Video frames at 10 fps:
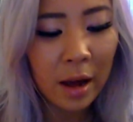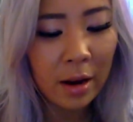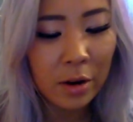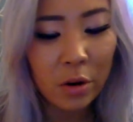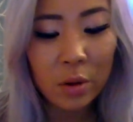And
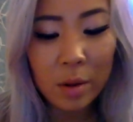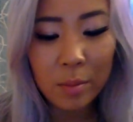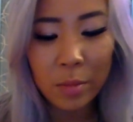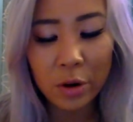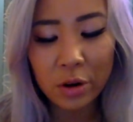I know
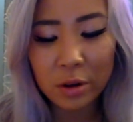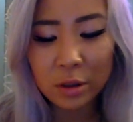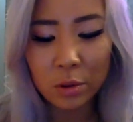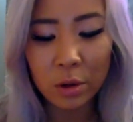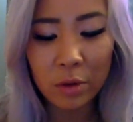that Mercury is
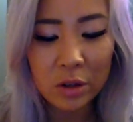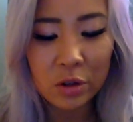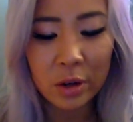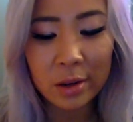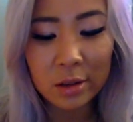going
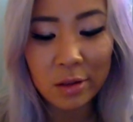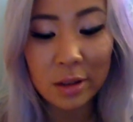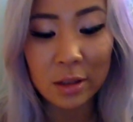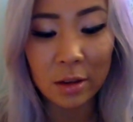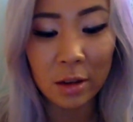retrograde, so
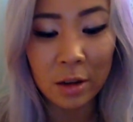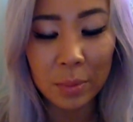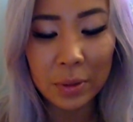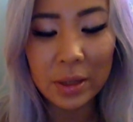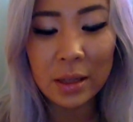that's a
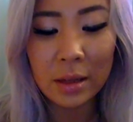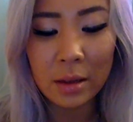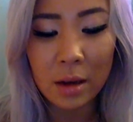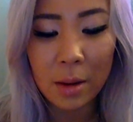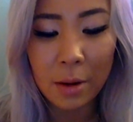
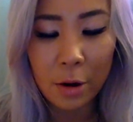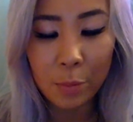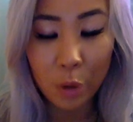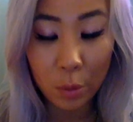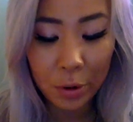completely
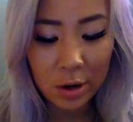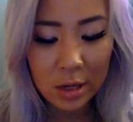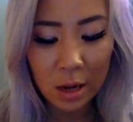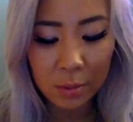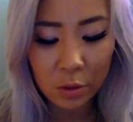appropriate
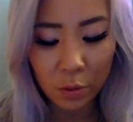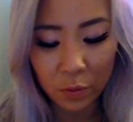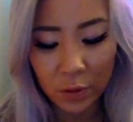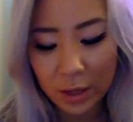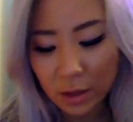time to
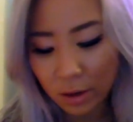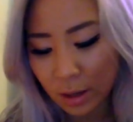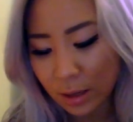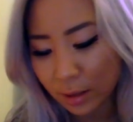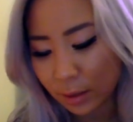reflect on
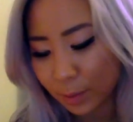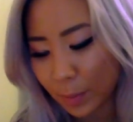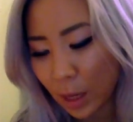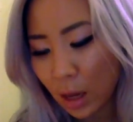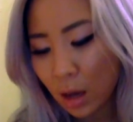this.
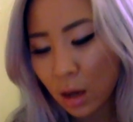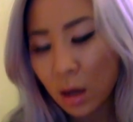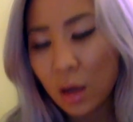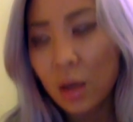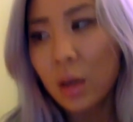
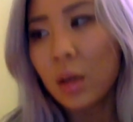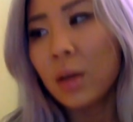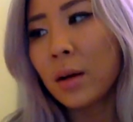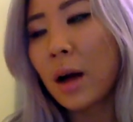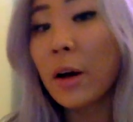
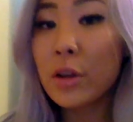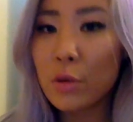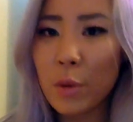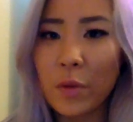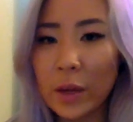How do you
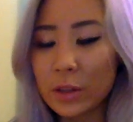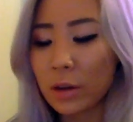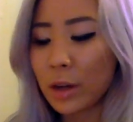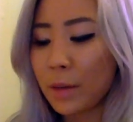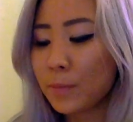reflect on it?